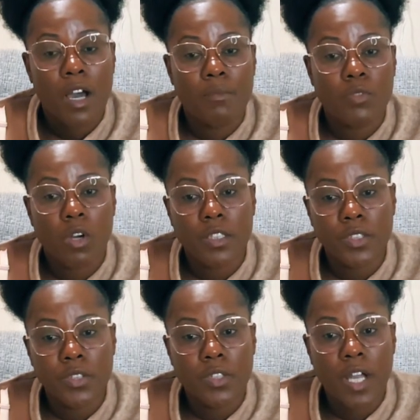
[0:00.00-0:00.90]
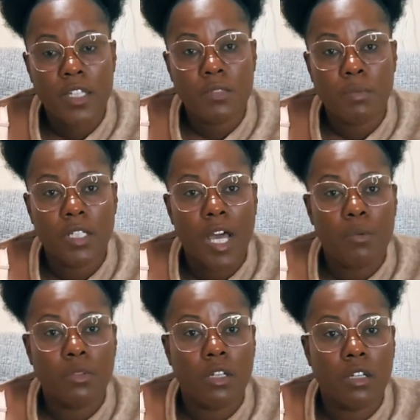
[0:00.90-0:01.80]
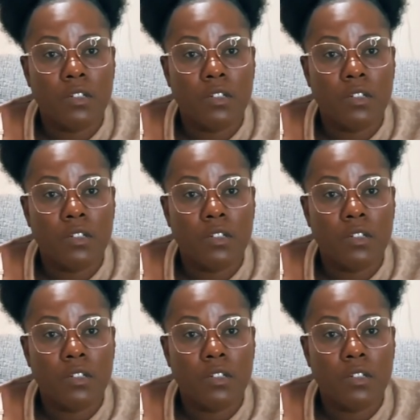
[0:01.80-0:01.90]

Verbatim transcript: I'm talking to you guys, but I would